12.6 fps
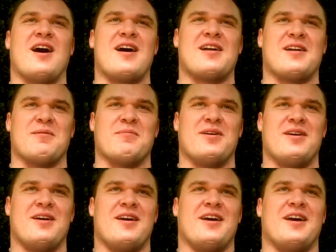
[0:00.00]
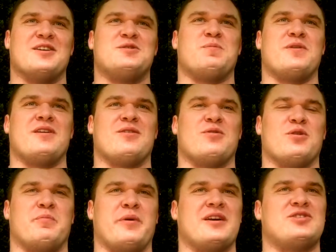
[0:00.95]
Harlem. It's a pretty
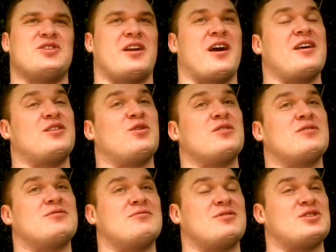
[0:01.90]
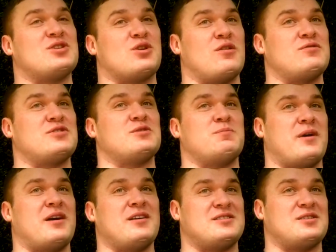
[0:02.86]
cool picture. And I thought Radzikovski's
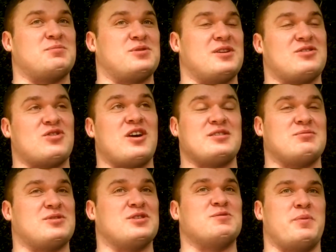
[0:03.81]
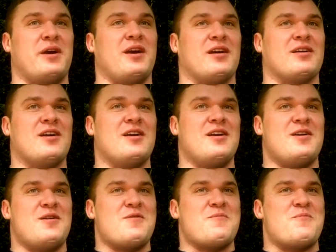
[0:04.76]
biceps and triceps is big. I've
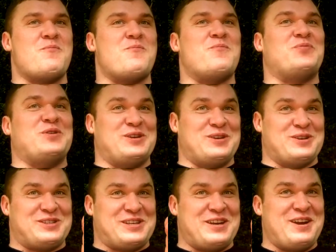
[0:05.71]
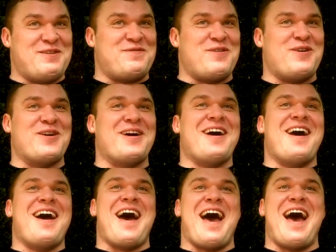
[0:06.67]
seen the photo. You were standing, you
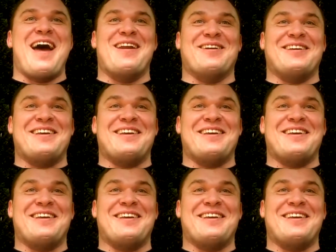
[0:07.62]
blew him away.